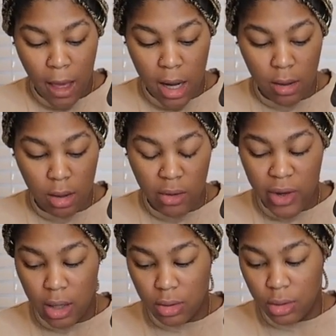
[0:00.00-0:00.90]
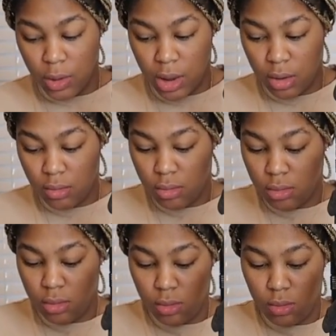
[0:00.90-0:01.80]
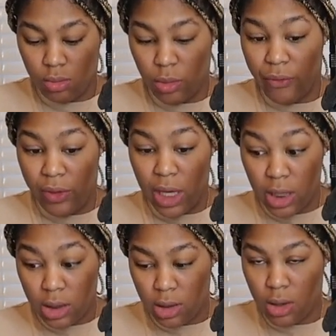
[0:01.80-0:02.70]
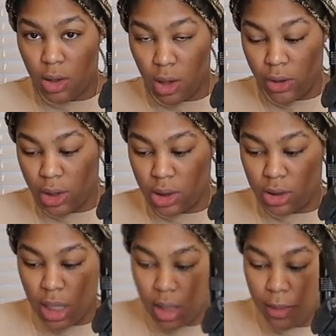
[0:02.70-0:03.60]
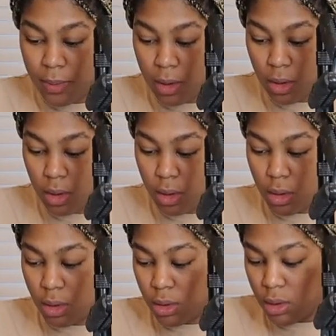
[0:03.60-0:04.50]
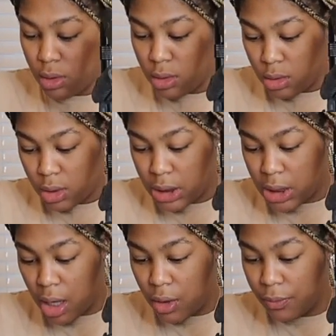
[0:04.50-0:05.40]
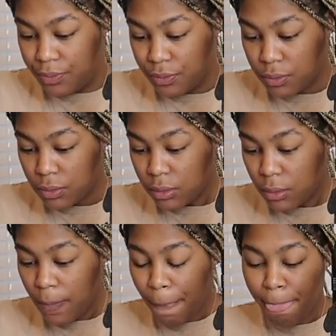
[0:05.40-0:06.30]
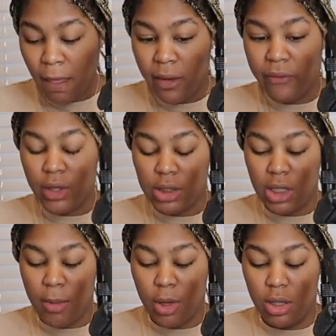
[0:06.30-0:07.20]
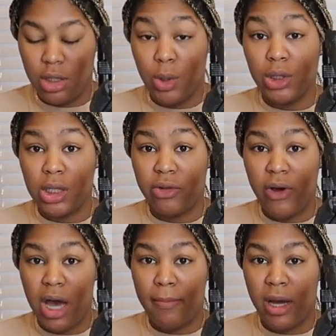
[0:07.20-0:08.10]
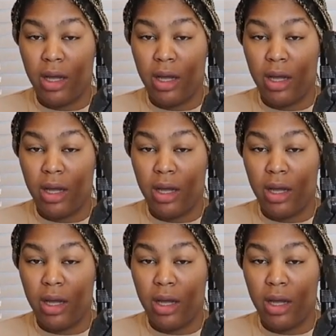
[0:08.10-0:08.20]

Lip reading: I don't know if I'll do it with all this setup. So first thing I want to do is just find